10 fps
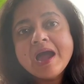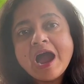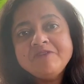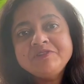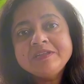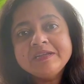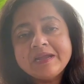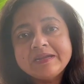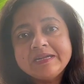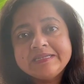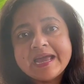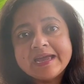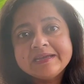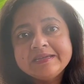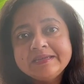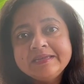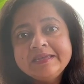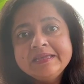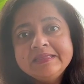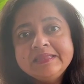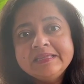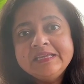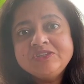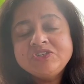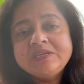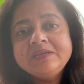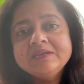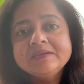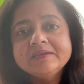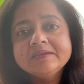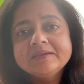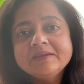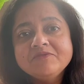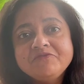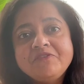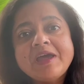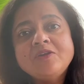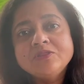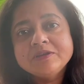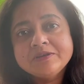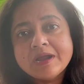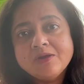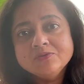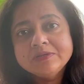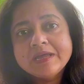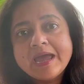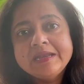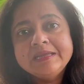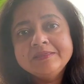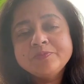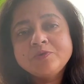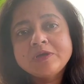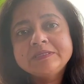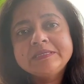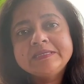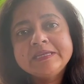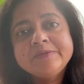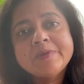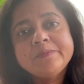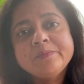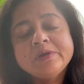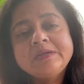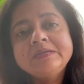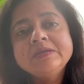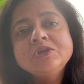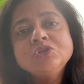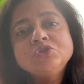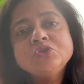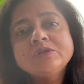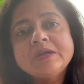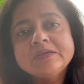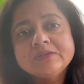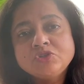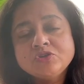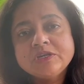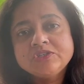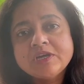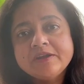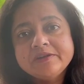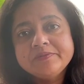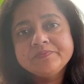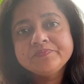After the attack, Dadhichi fell on the ground, and in the process he remembered Shukracharya.